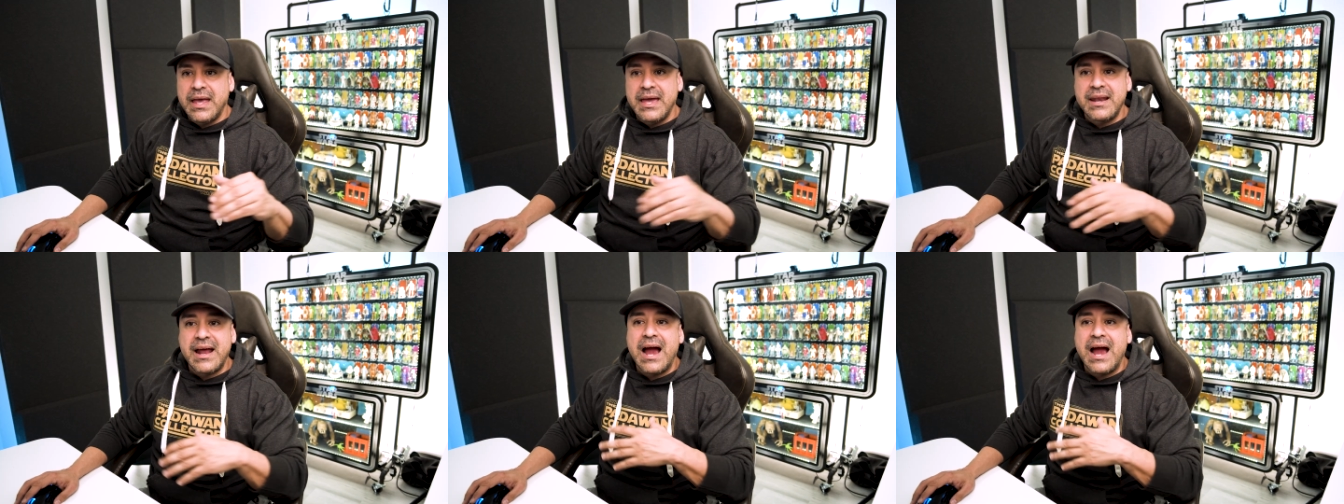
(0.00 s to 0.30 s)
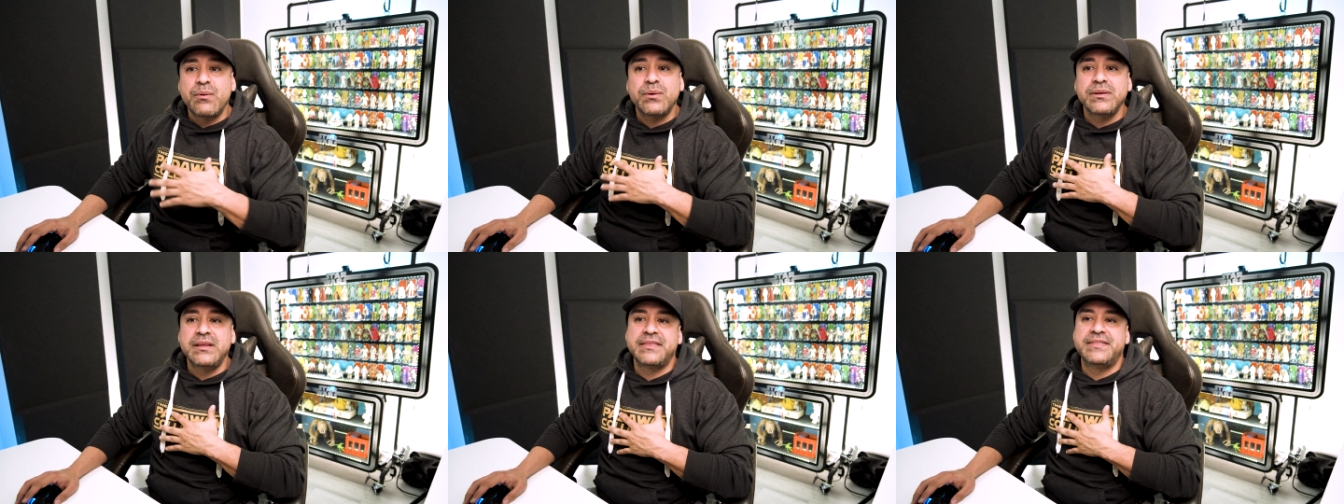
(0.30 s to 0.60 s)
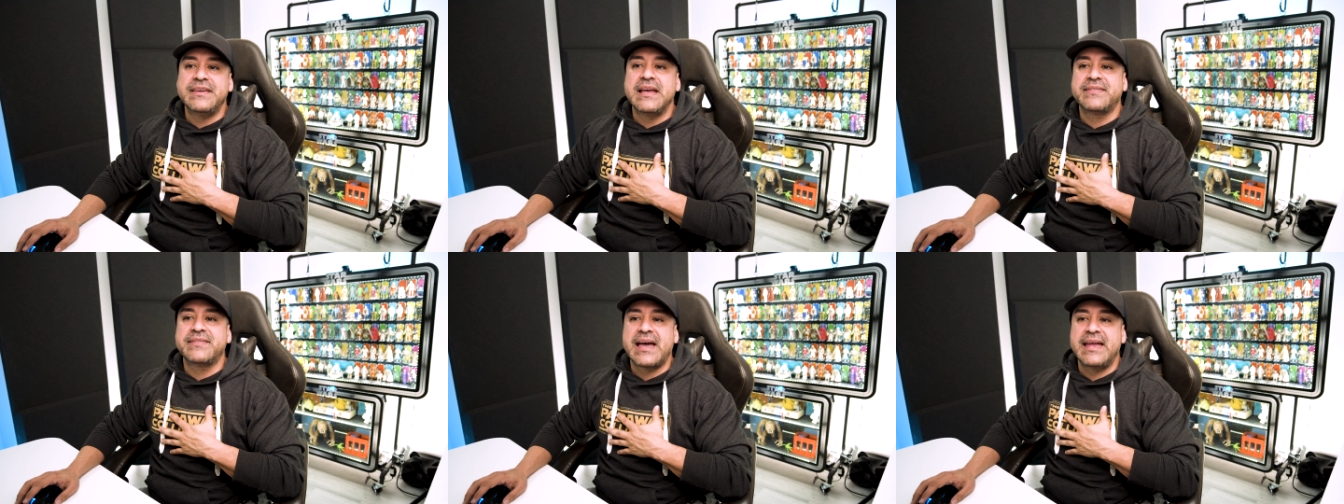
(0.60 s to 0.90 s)
And I really
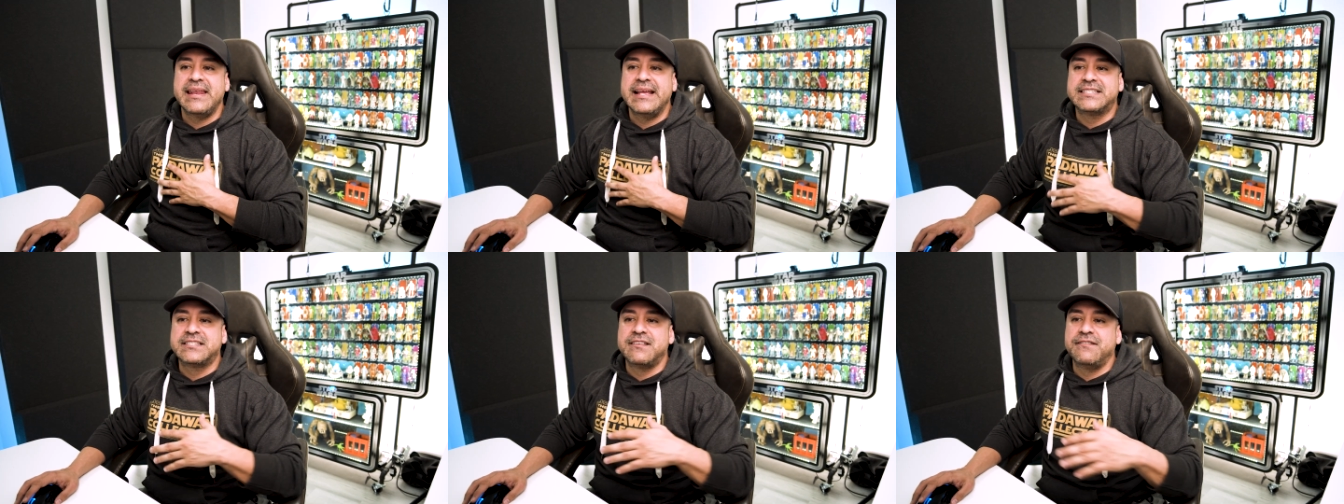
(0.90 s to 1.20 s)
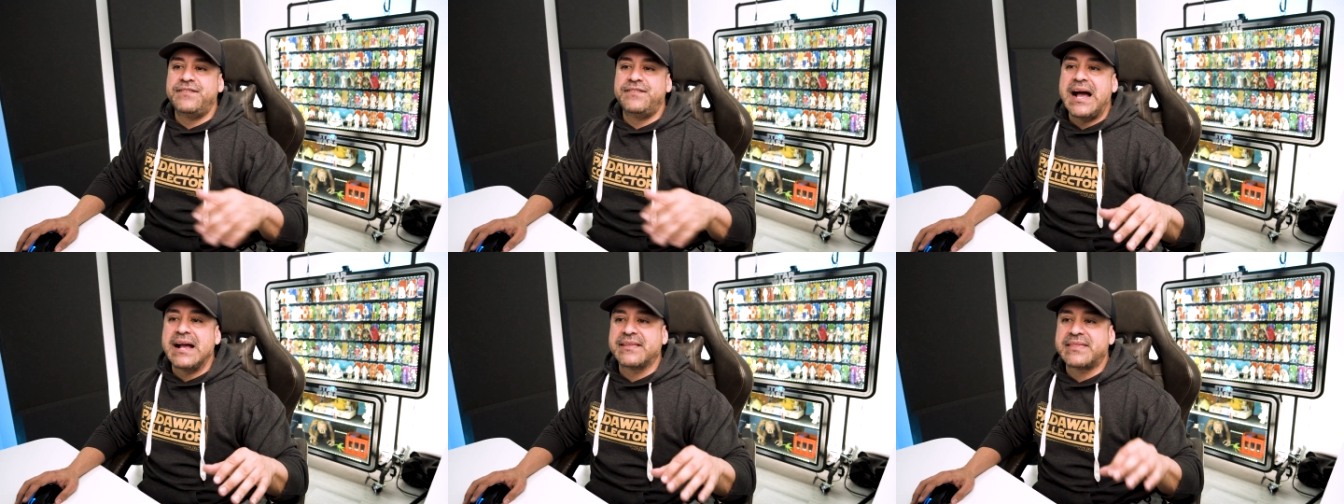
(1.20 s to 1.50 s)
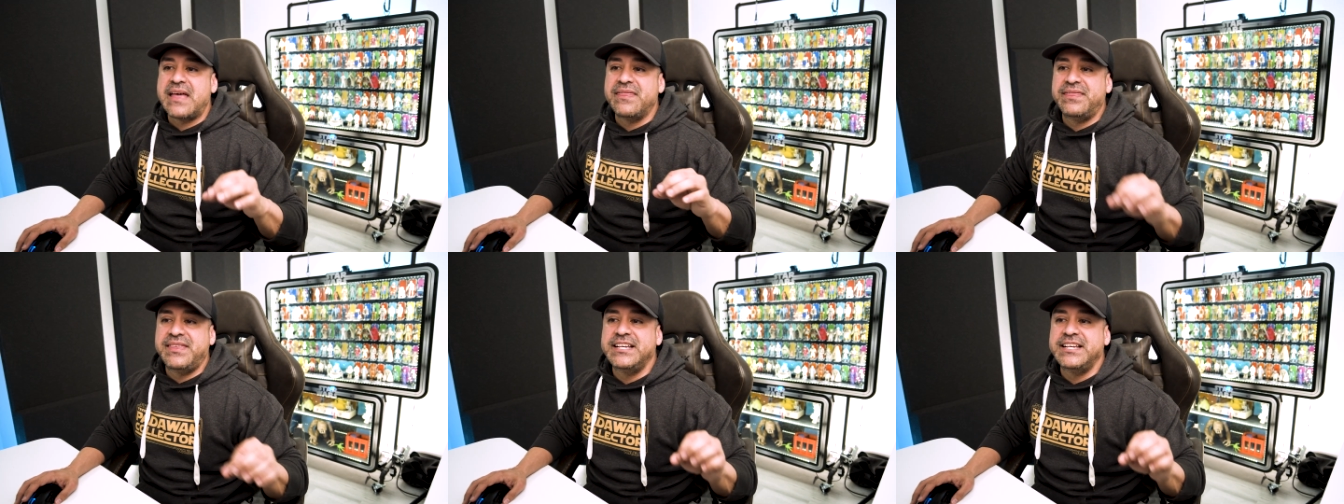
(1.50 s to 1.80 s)
think that it's the fact
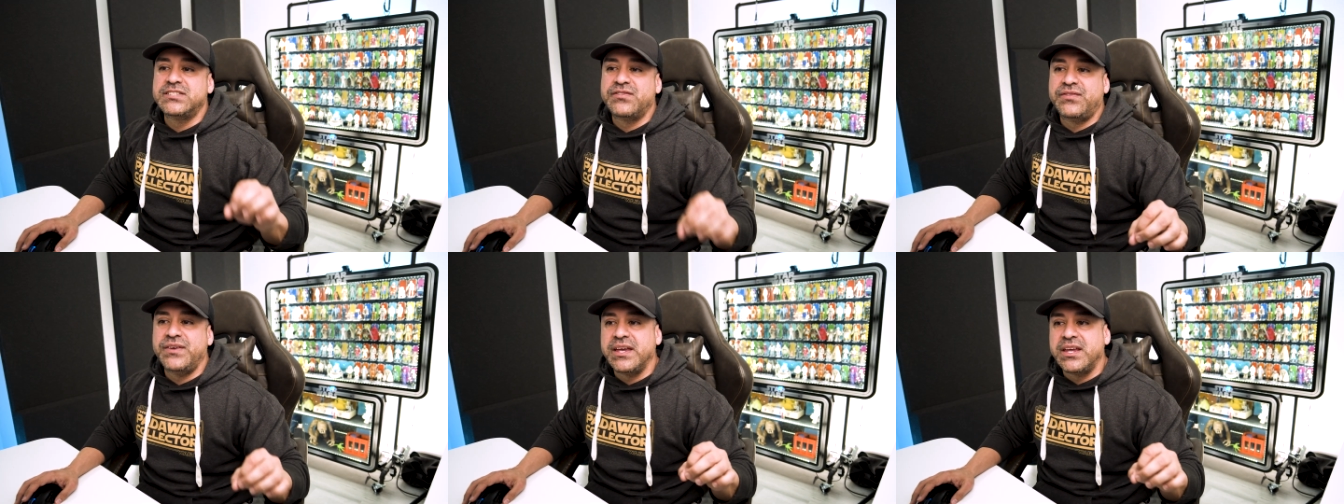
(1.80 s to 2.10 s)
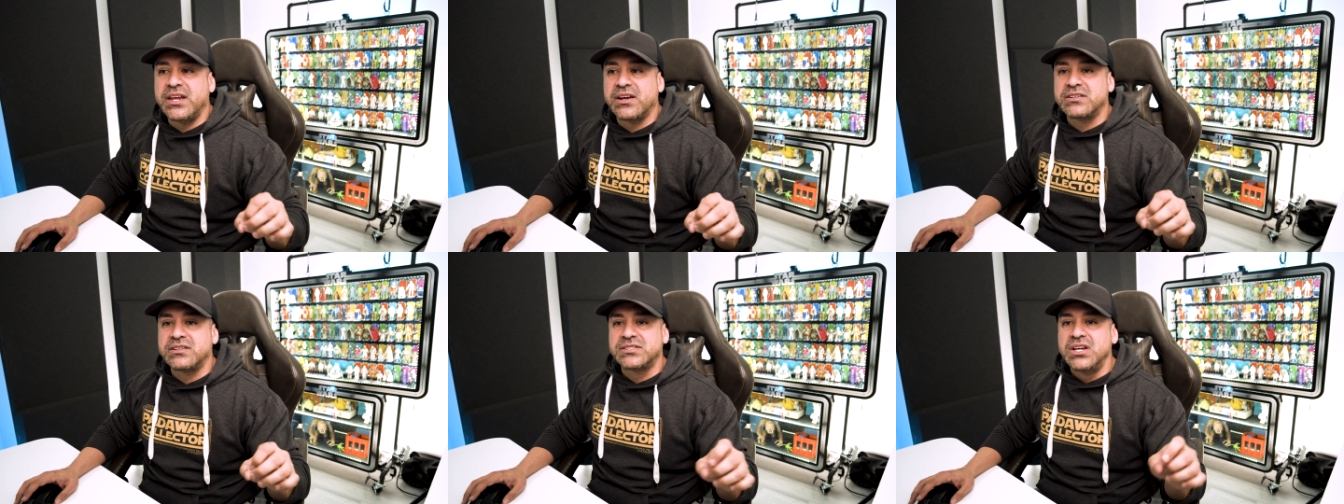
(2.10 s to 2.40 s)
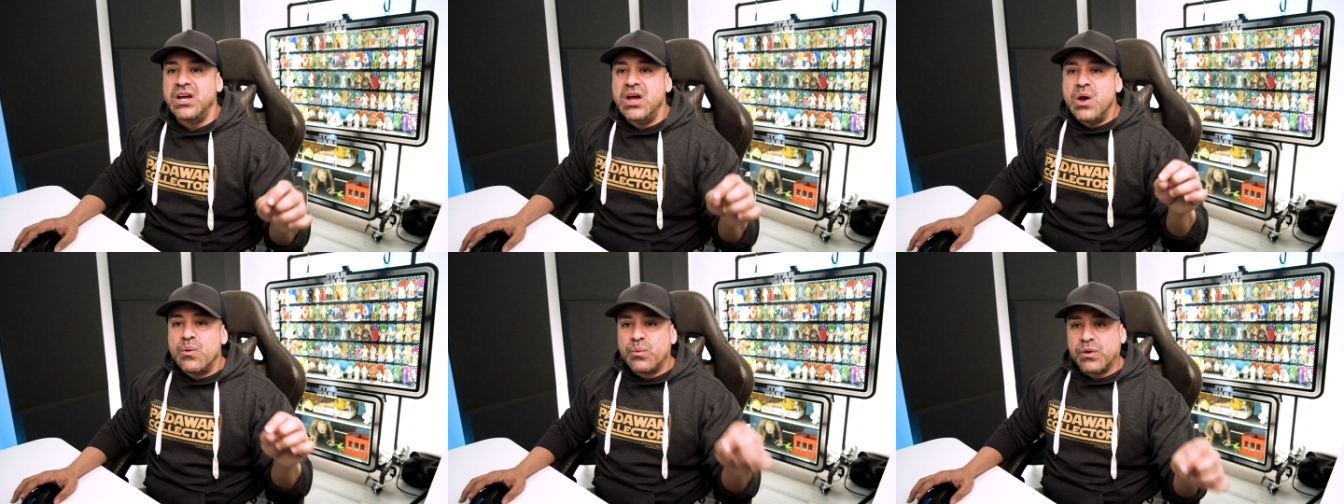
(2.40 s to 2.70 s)
that these figures
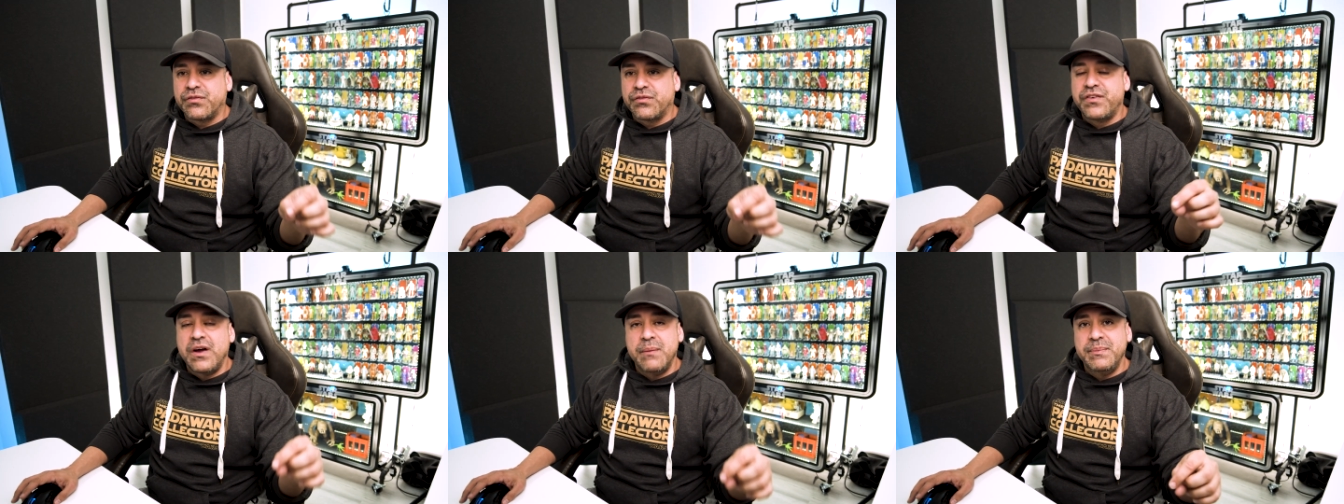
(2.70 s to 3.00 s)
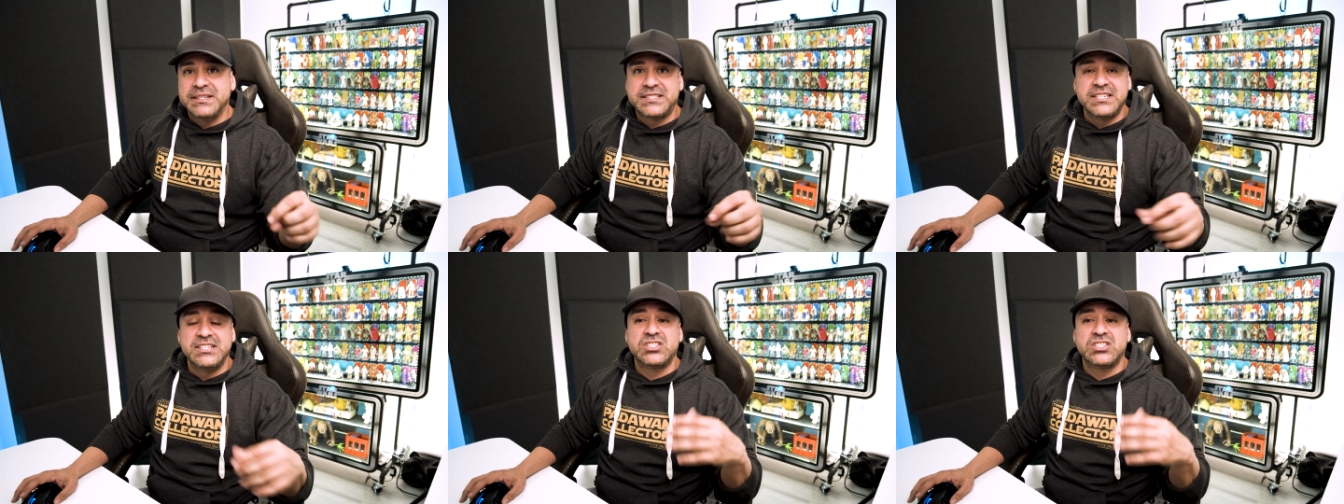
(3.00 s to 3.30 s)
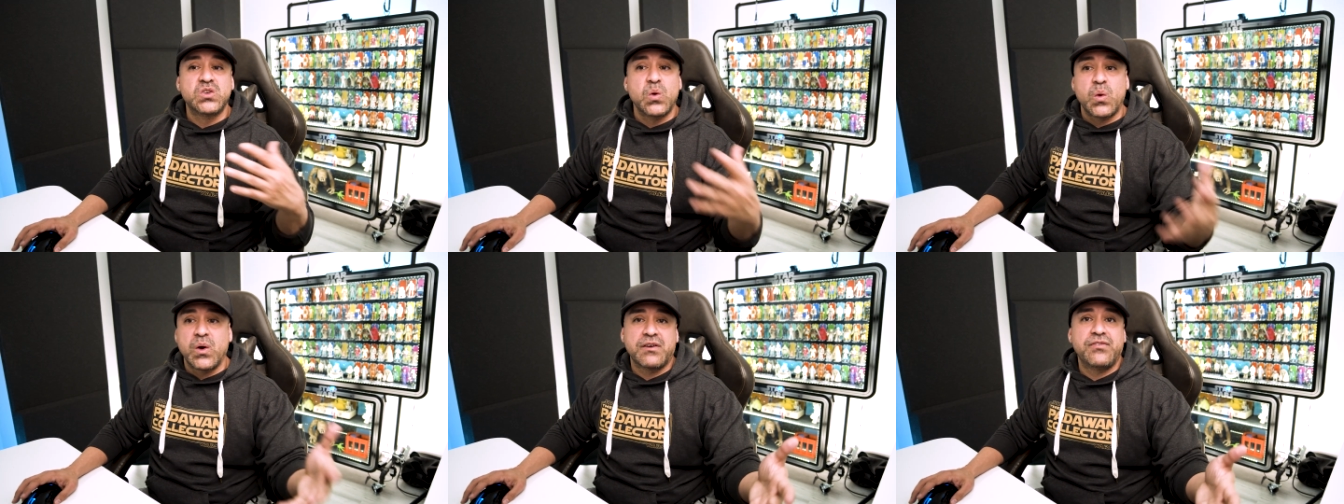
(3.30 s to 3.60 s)
were from this
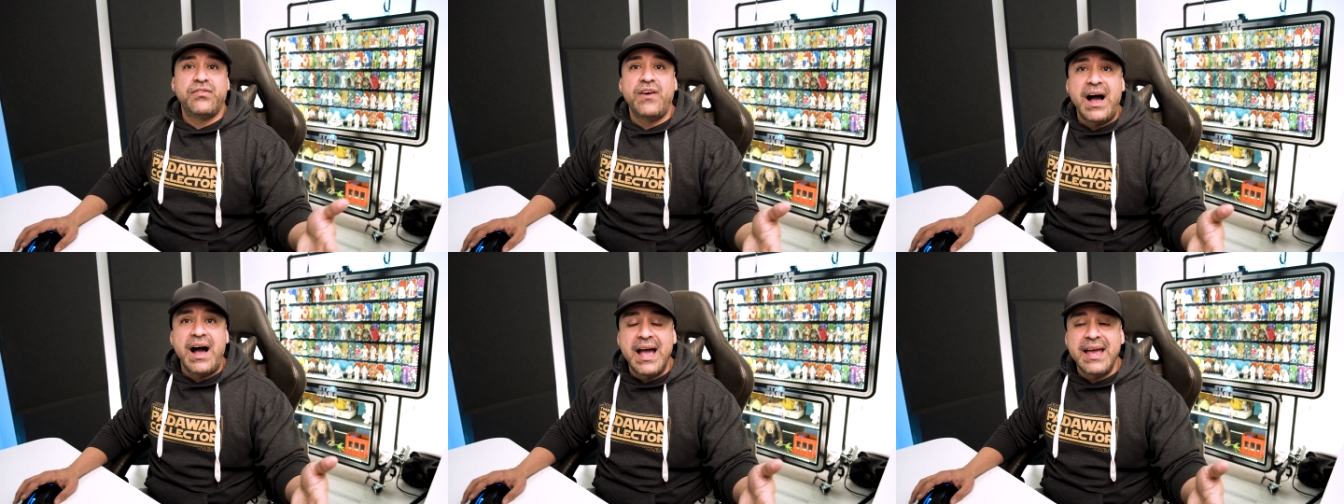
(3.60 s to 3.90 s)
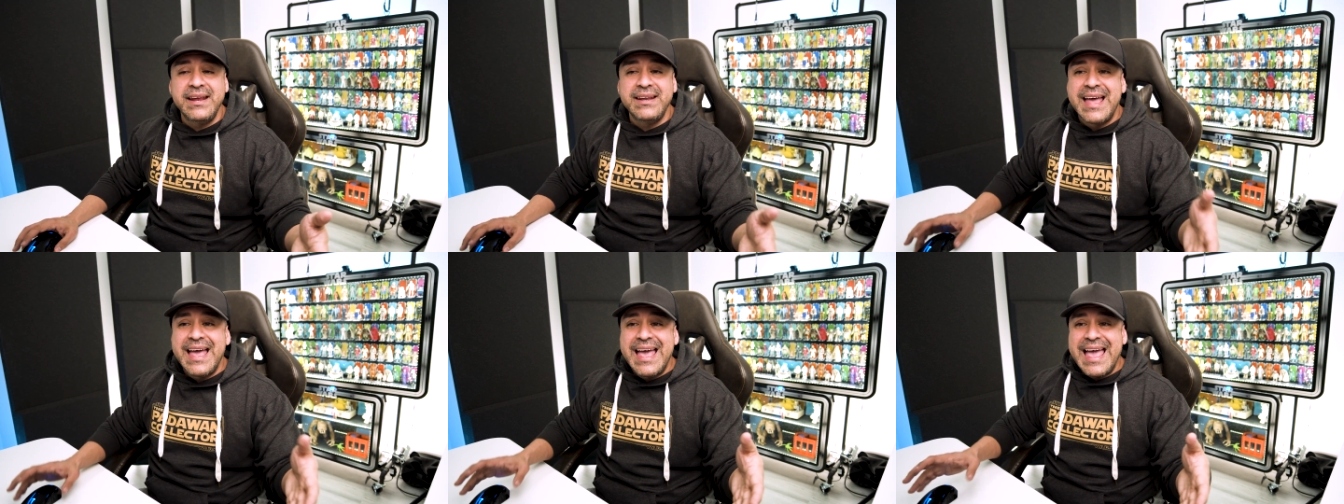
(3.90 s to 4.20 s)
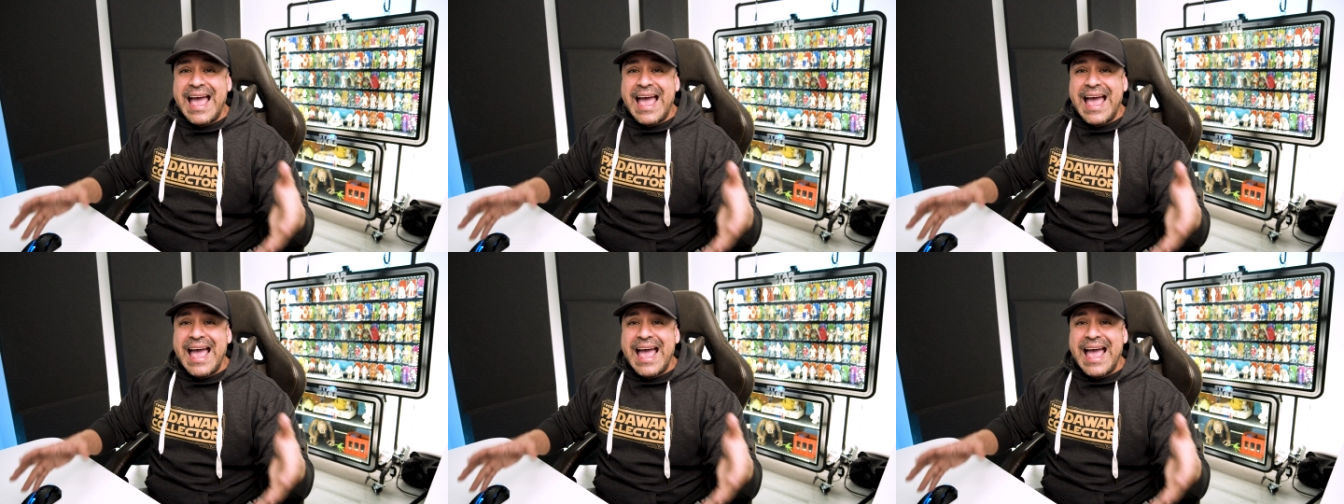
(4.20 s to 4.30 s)
historic find,